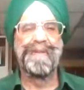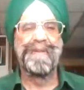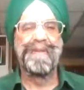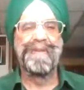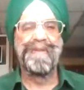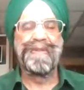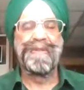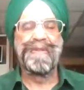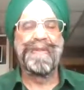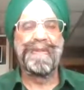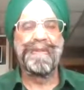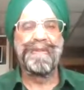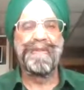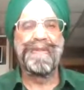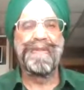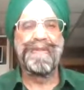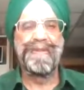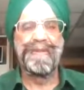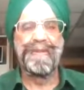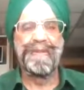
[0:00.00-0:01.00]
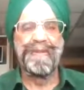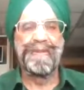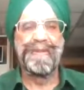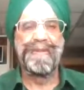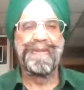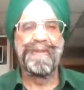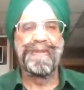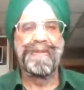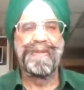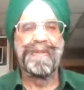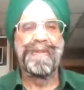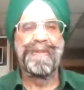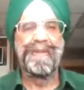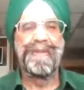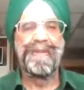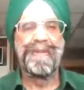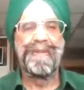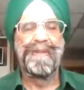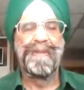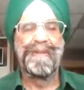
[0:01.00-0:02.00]
which have been used
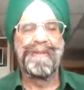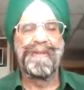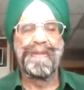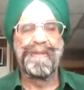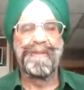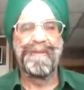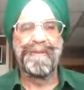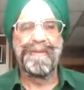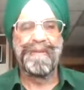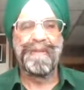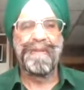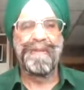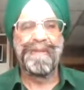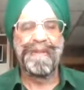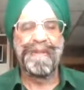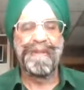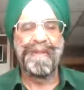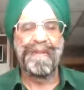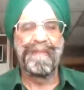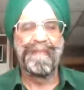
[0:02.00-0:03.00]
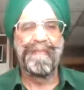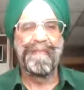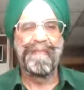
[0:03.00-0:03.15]
in Guru Granth Sahib.